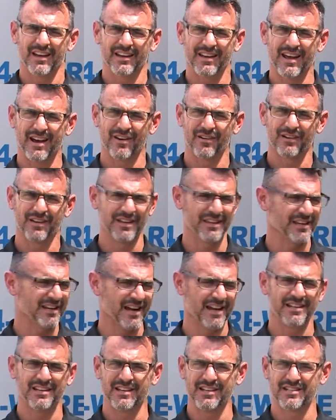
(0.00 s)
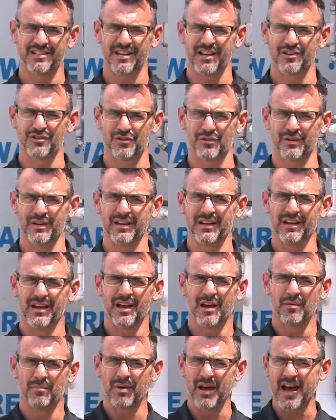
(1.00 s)
Now in the 19th century,
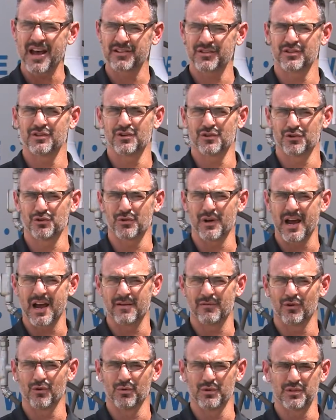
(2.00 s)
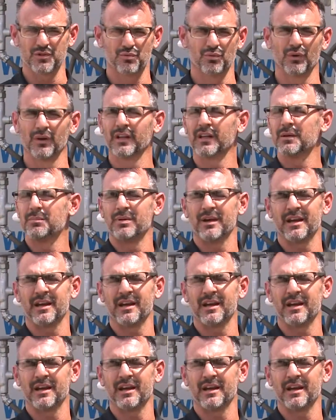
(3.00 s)
passenger travel was really